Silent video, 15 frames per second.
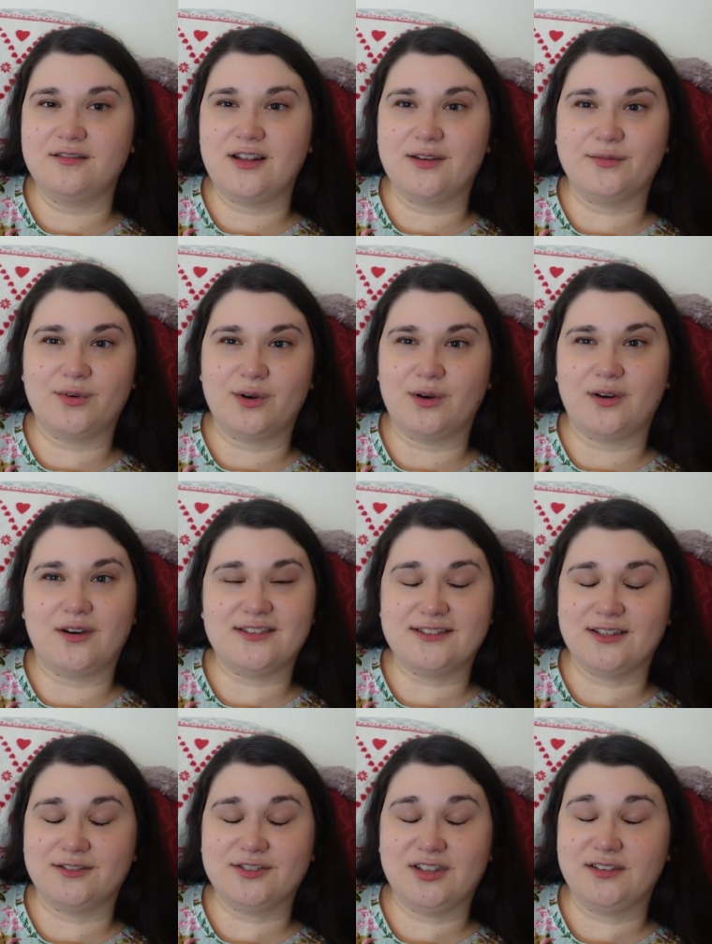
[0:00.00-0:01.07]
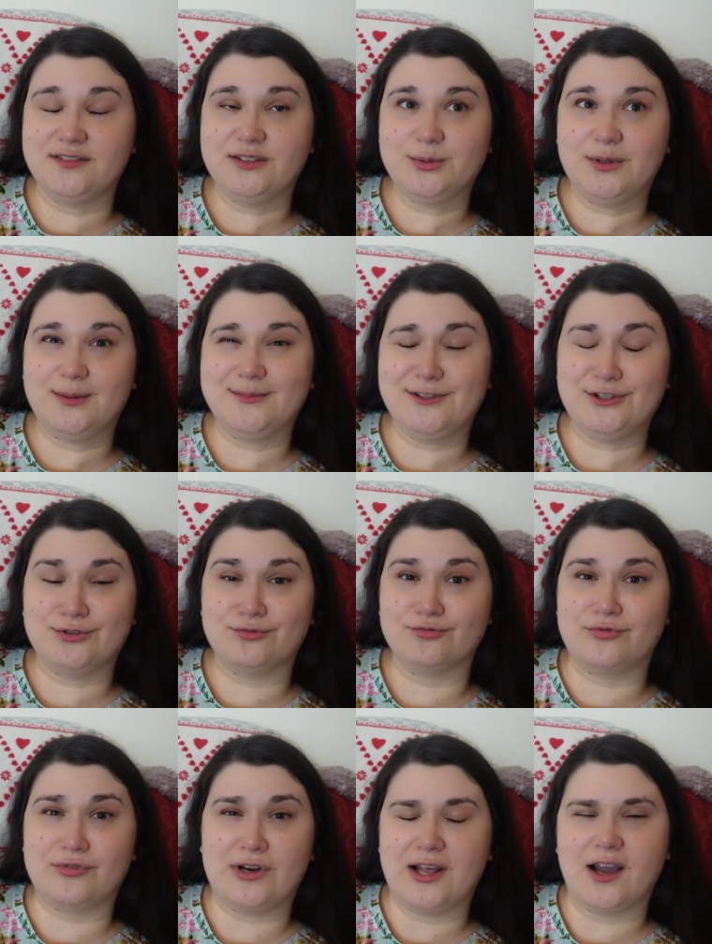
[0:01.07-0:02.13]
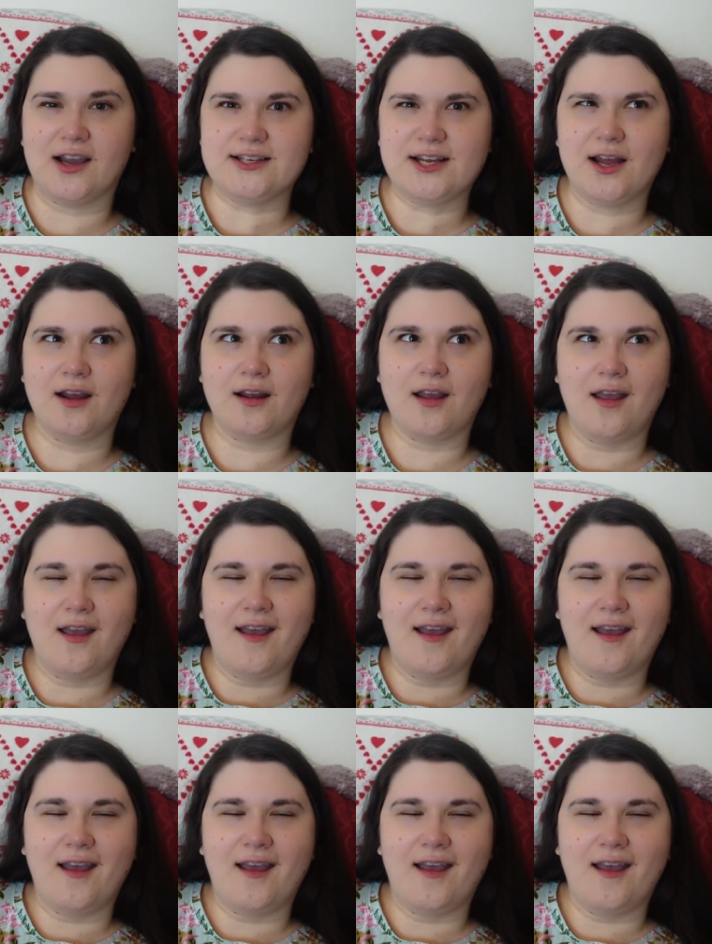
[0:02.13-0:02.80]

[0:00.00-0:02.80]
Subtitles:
They've got a self-service one, which is really high tech.